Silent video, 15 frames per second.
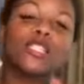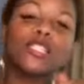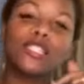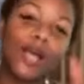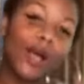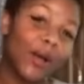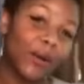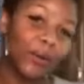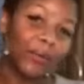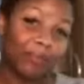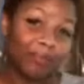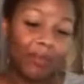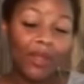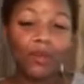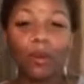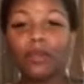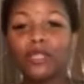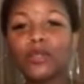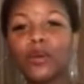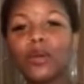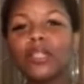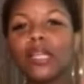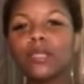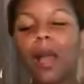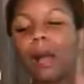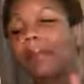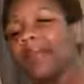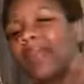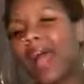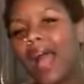So what we doing is we
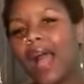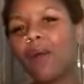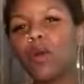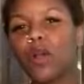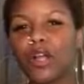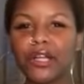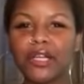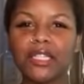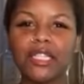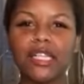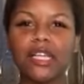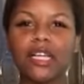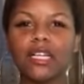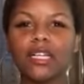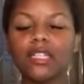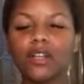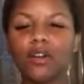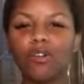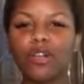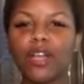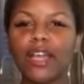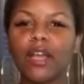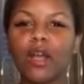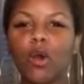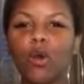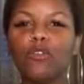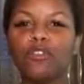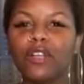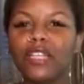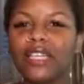coming an hour earlier. Okay,
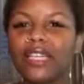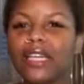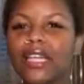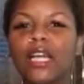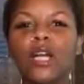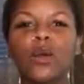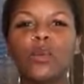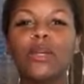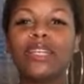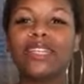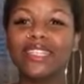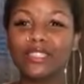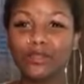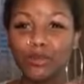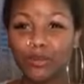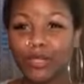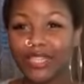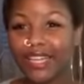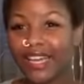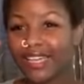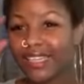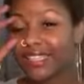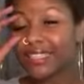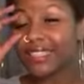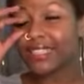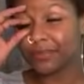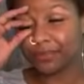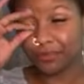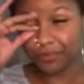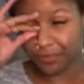hopefully we can get through the letters,
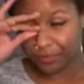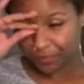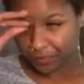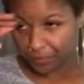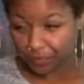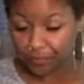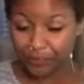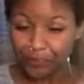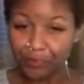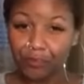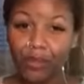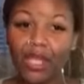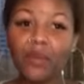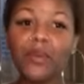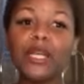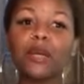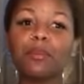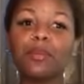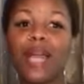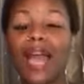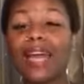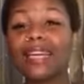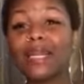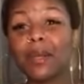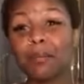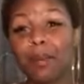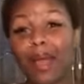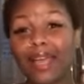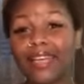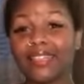and we can be out of here
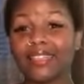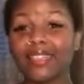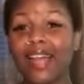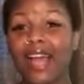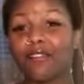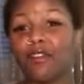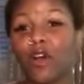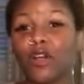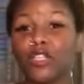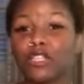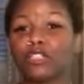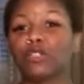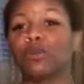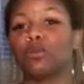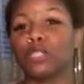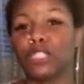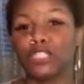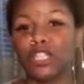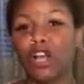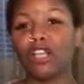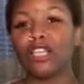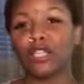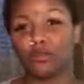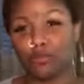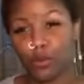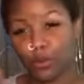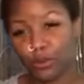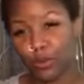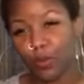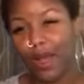by 8 o'clock for all the shows that y'all looking
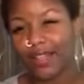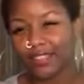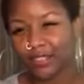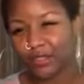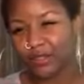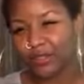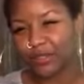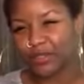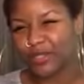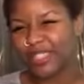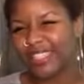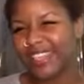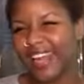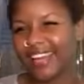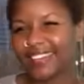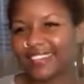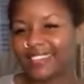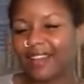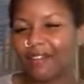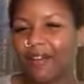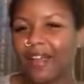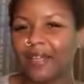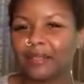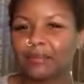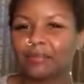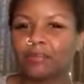forward to watching on Thursday nights. All right.